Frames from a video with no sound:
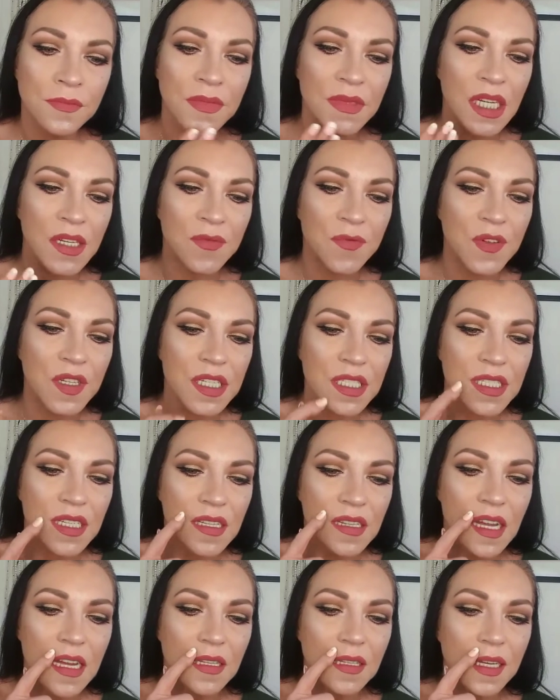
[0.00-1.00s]
it feels a
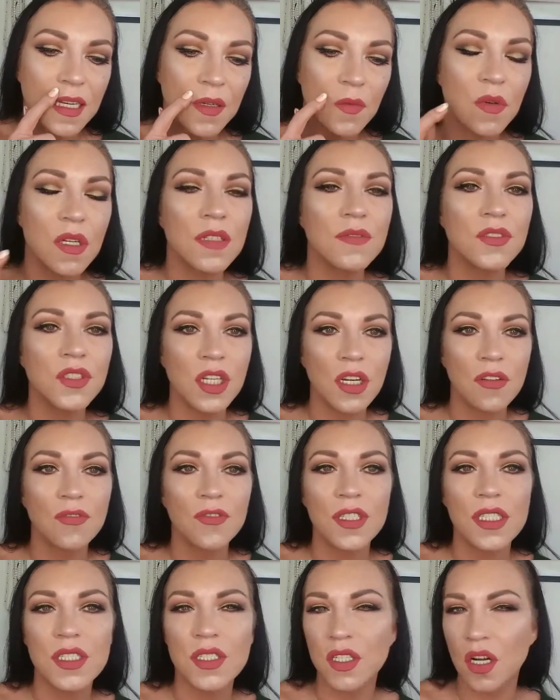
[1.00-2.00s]
lot like one of
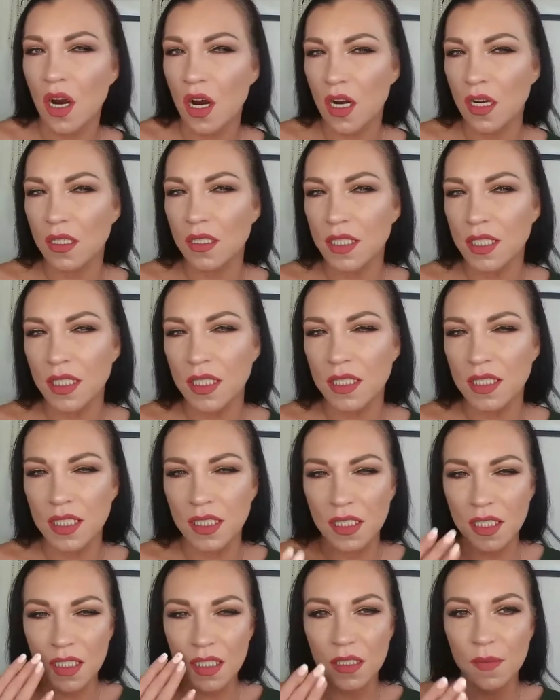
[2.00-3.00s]
Jeffree Star's. It's a
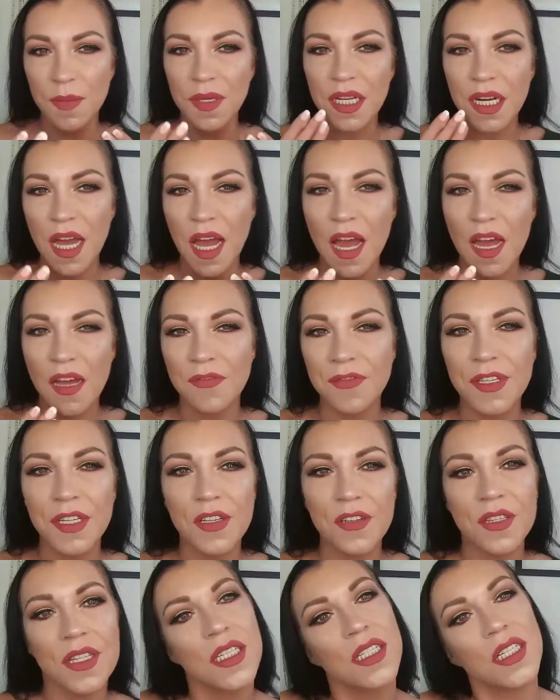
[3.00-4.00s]
little bit
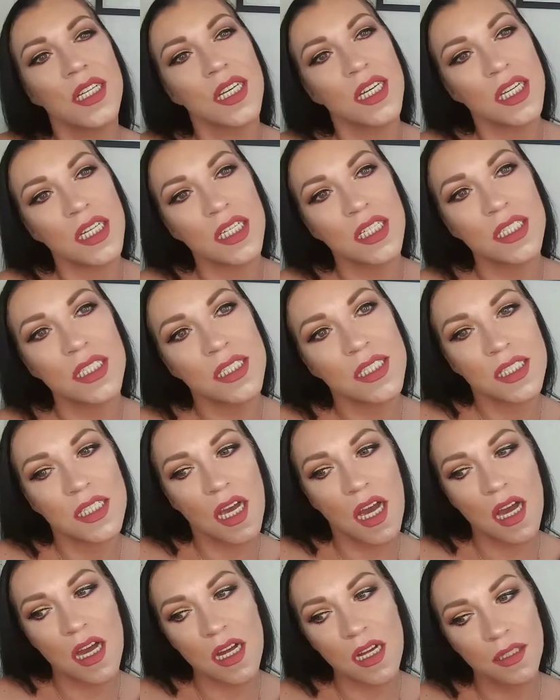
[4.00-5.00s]
heavier than his,
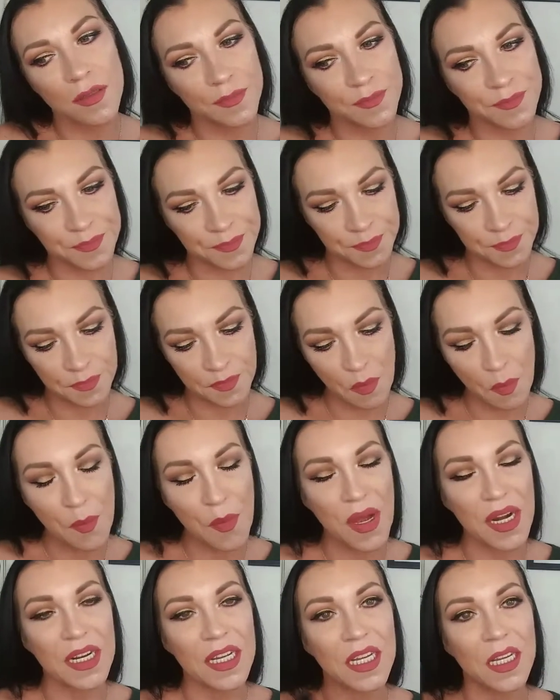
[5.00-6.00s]
um,
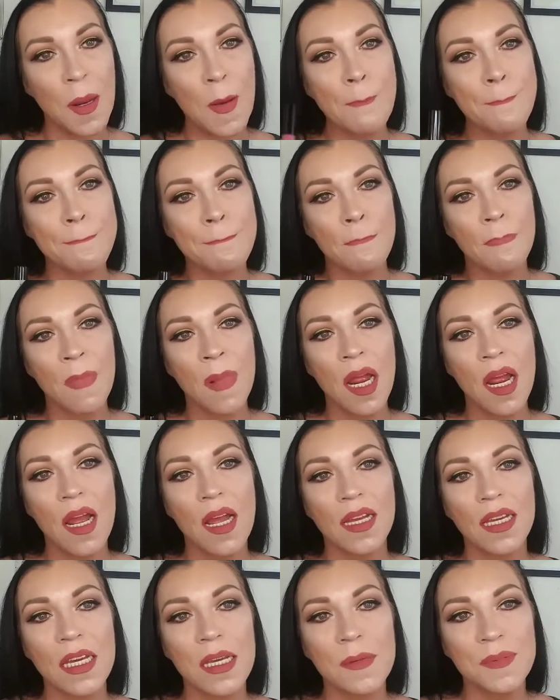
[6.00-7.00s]
but it
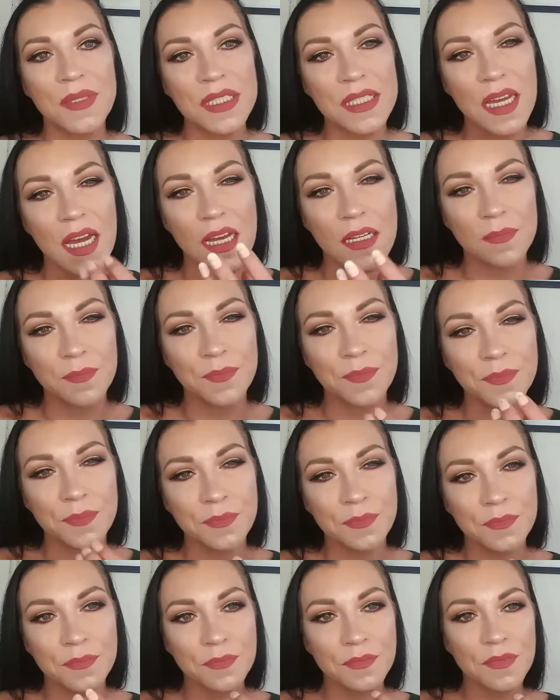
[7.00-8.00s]
it keeps that
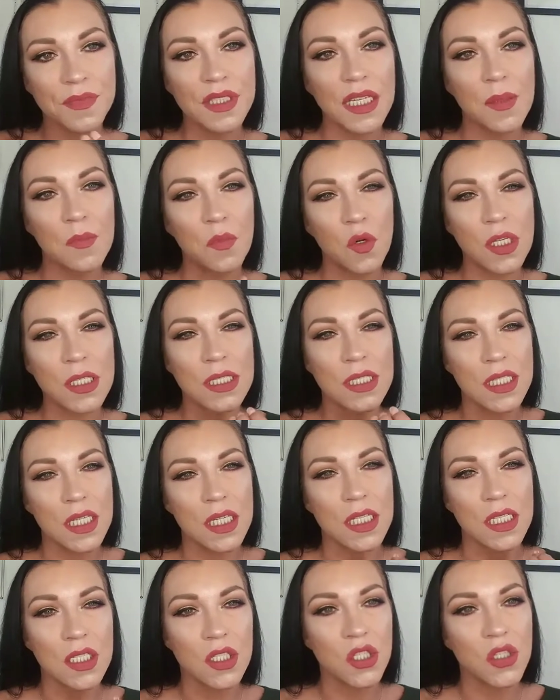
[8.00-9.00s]
that
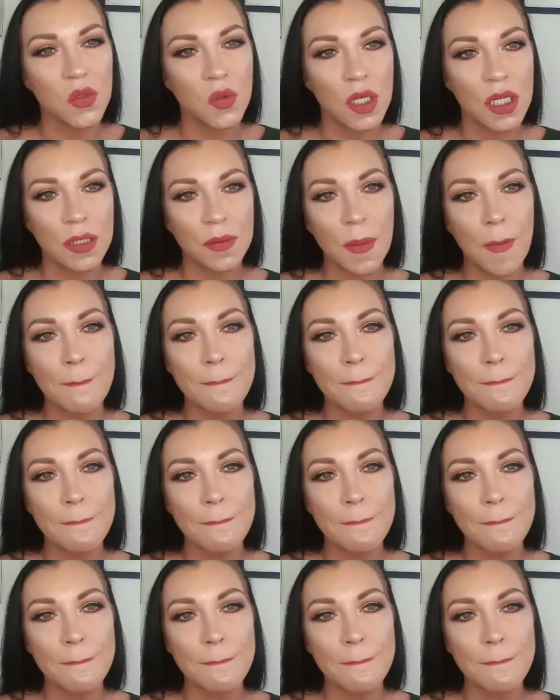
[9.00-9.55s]
moistness to it.